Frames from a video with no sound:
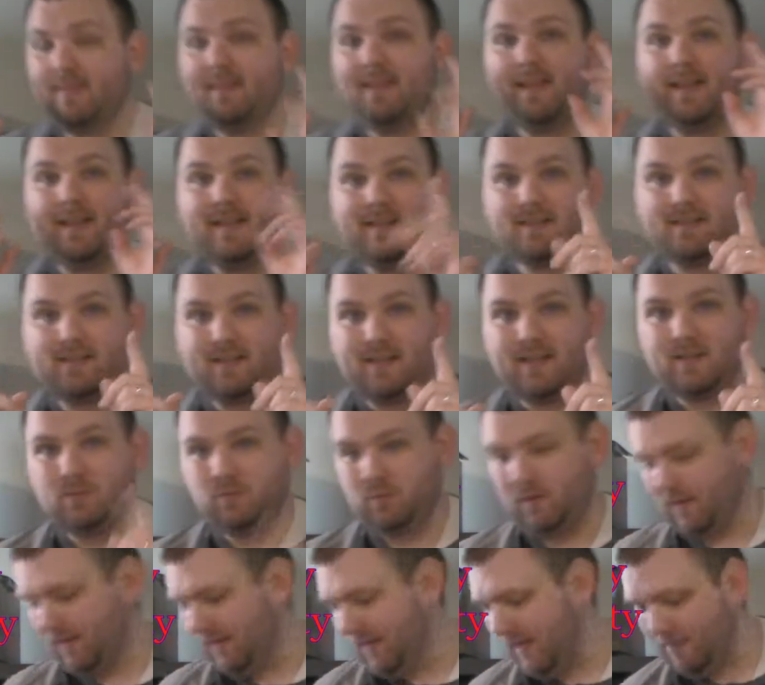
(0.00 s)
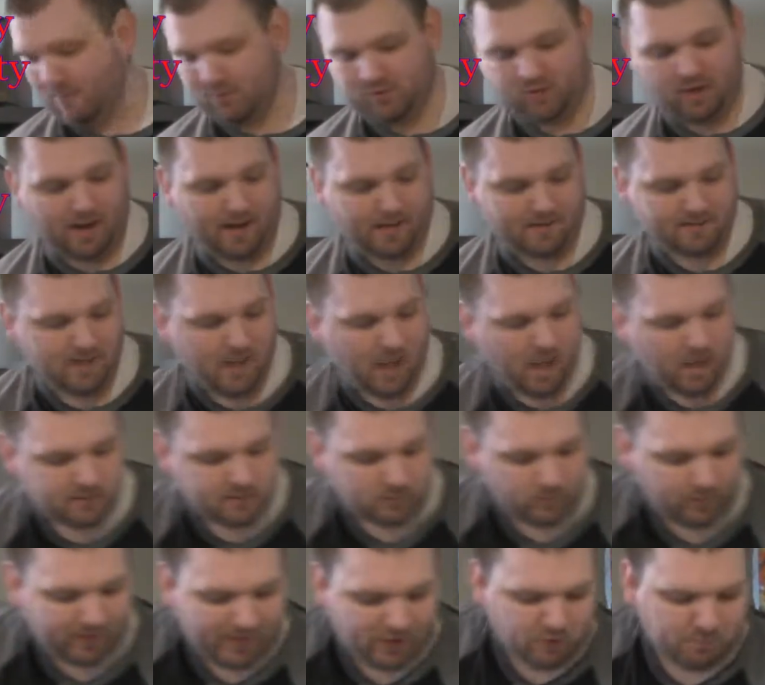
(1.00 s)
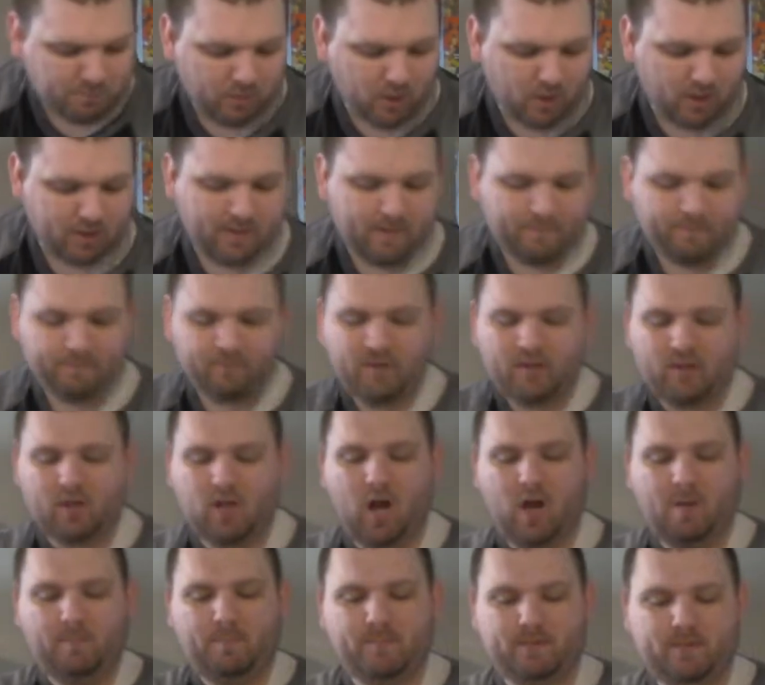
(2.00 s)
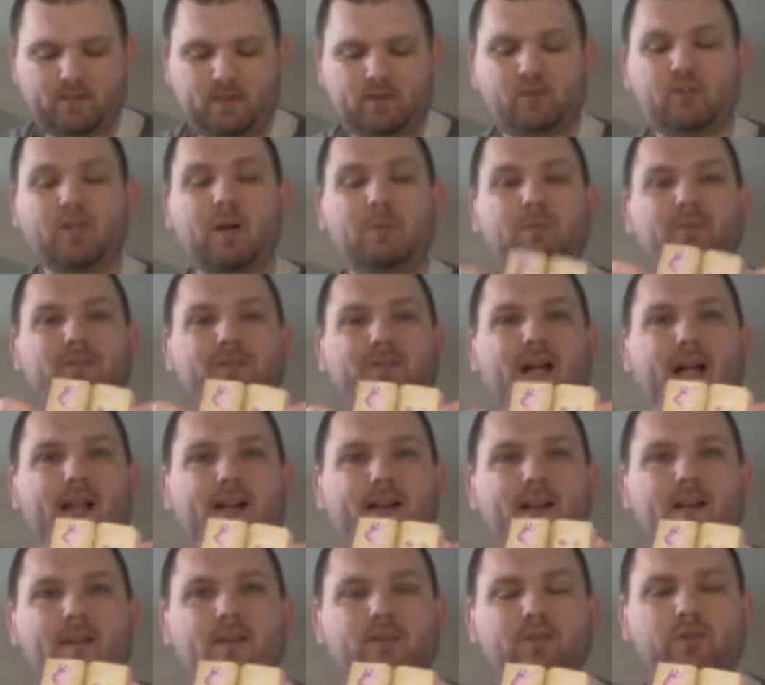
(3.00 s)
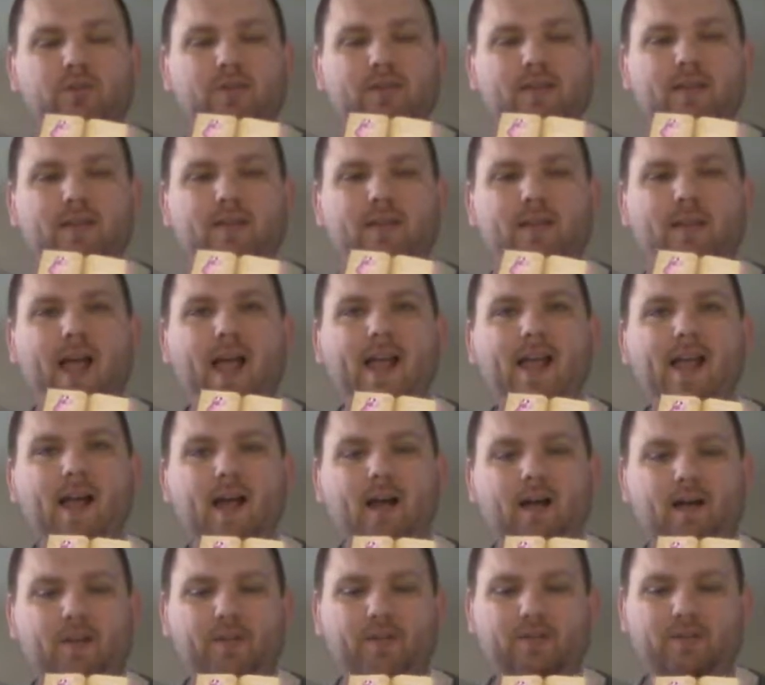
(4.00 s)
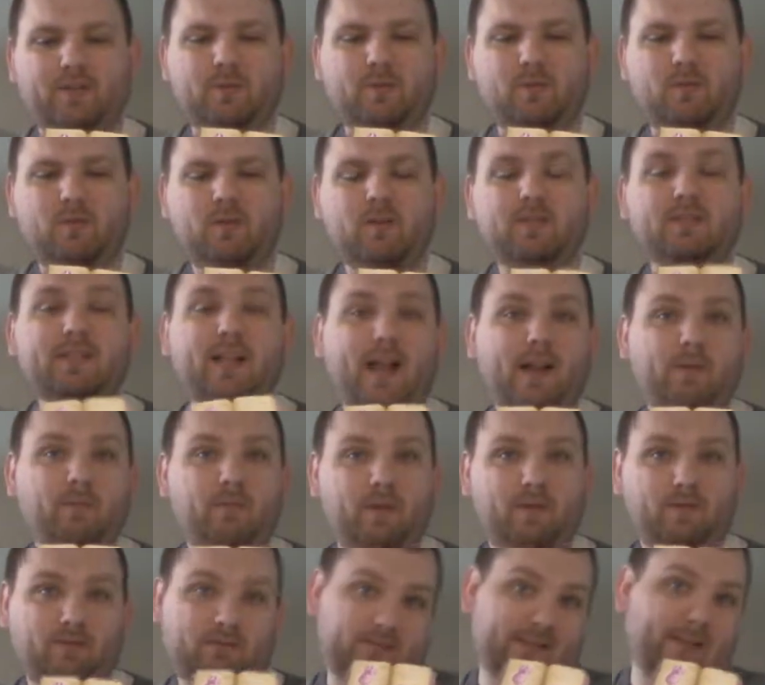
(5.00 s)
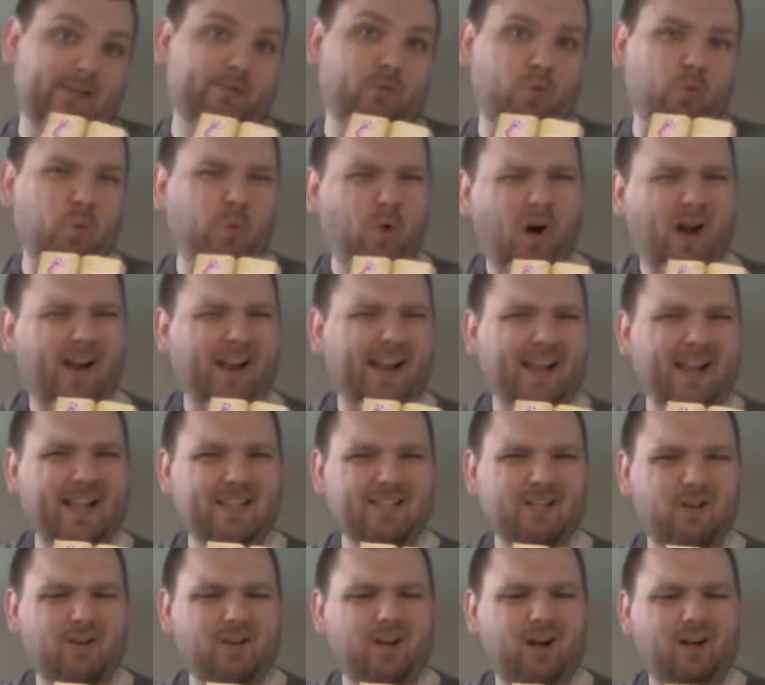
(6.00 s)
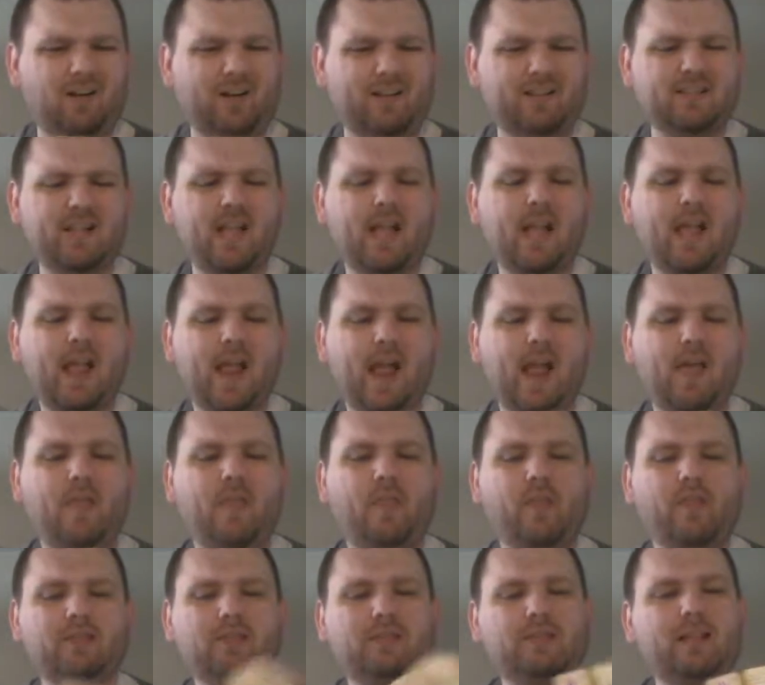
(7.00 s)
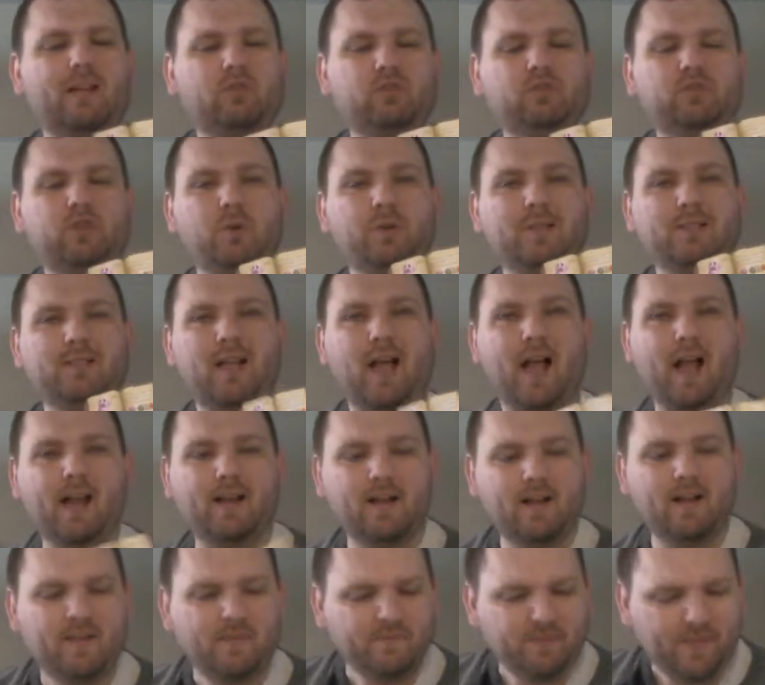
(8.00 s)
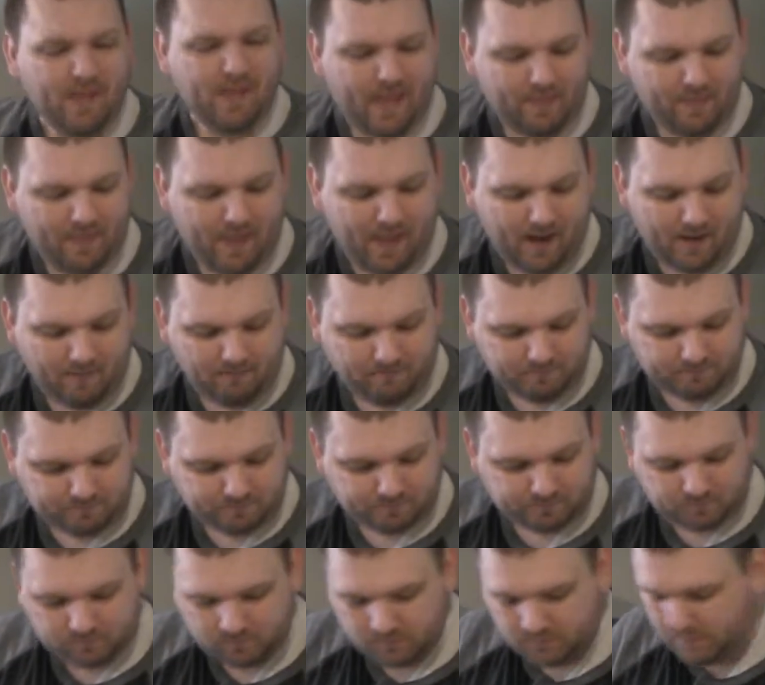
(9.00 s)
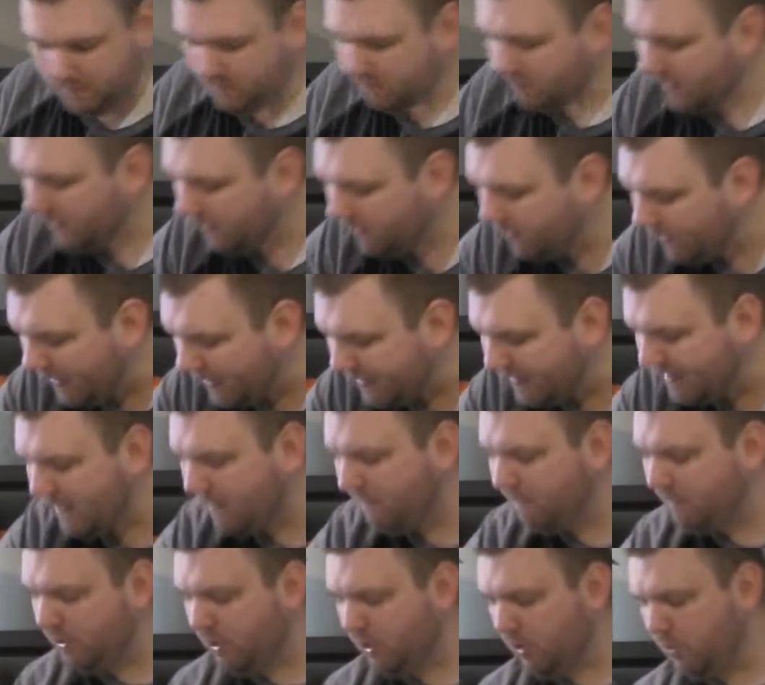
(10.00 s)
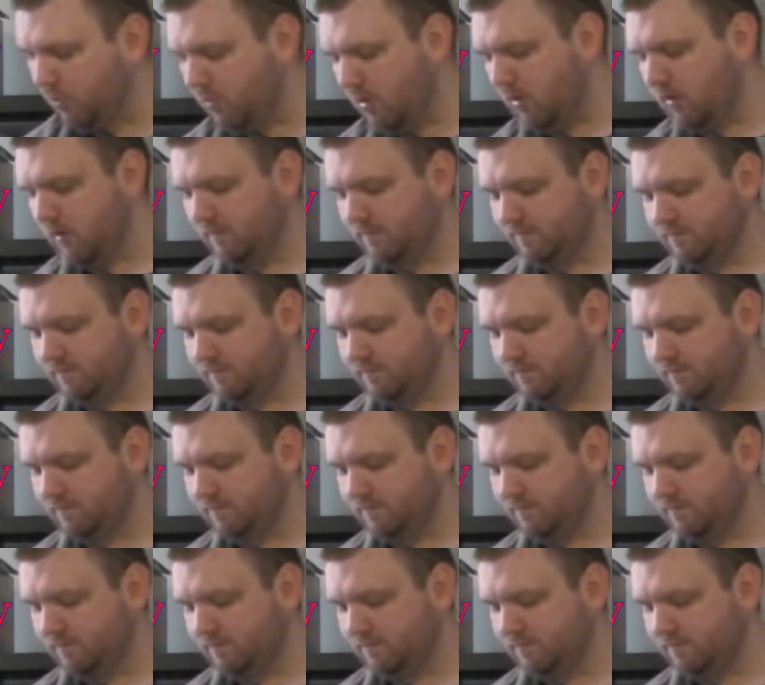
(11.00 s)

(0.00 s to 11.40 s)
This is where the game shines. So each book comes double-sided. So there's a side level 1, I guess I'll call it, and then there's a level 2 side. And then they give you